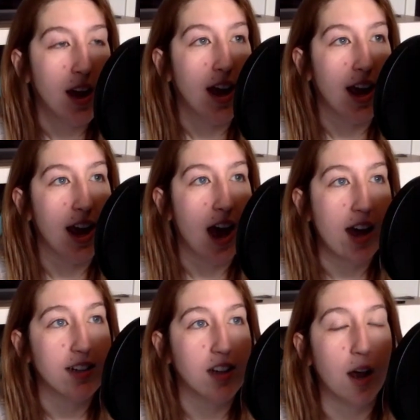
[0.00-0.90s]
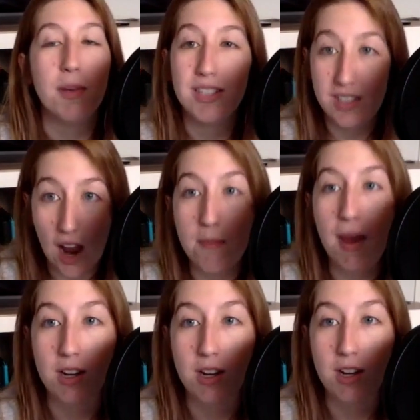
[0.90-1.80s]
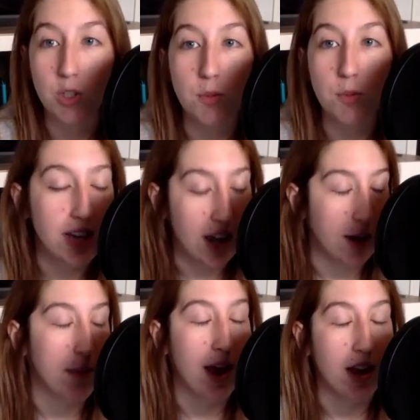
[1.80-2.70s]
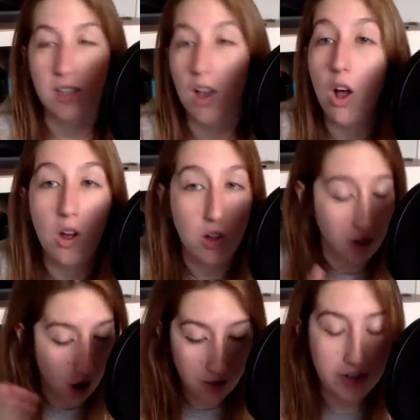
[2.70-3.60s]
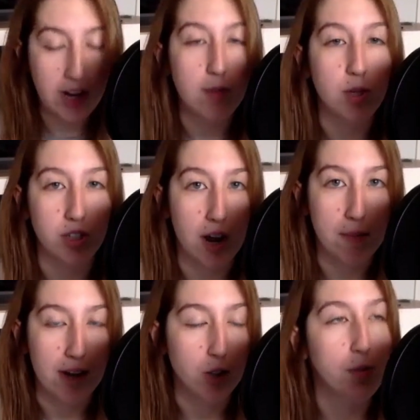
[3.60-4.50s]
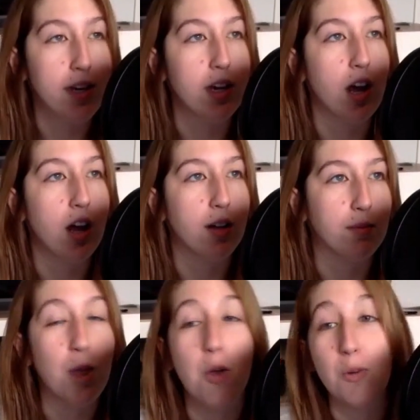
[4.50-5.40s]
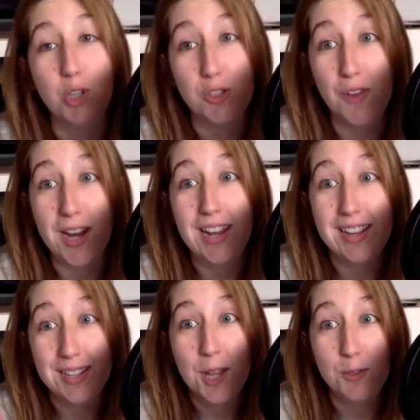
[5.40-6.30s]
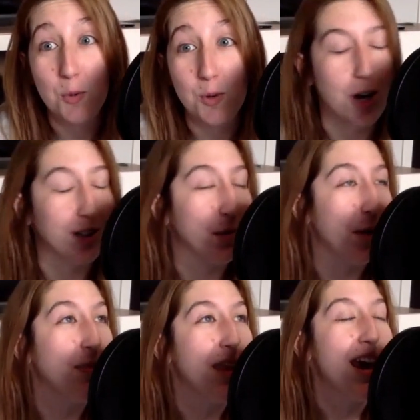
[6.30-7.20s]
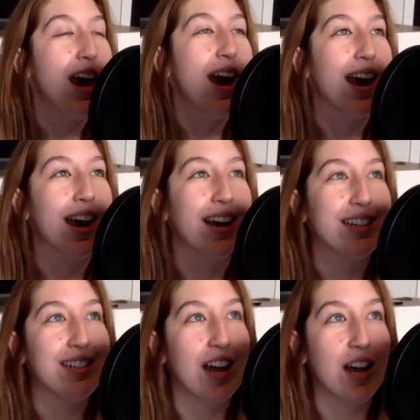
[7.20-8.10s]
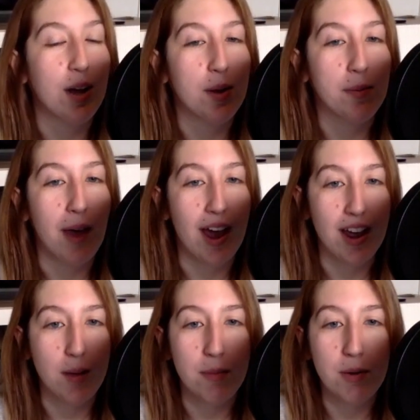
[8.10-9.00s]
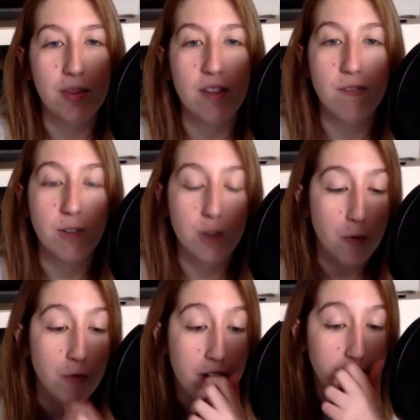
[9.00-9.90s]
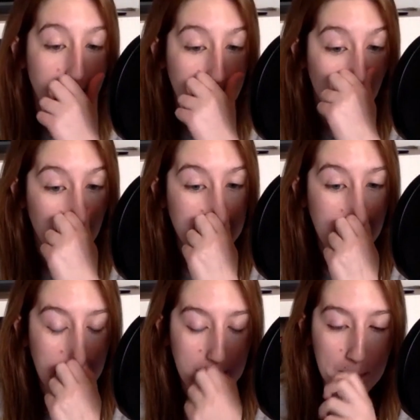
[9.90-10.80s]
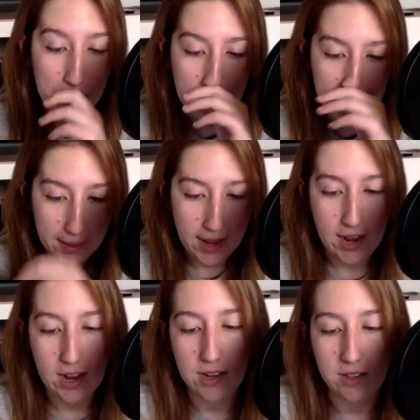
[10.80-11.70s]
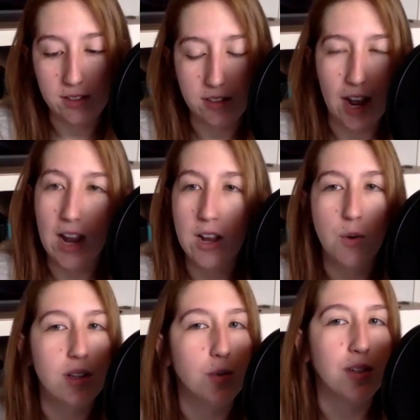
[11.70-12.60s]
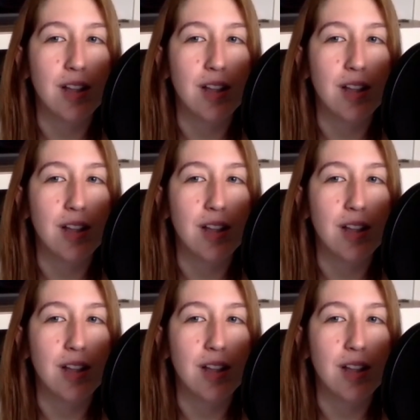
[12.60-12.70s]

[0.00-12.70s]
and it's a time management game, as all their games are time management, which is funny because that's what we talked about. And I had been with them for a very, very long time, and I had always was like,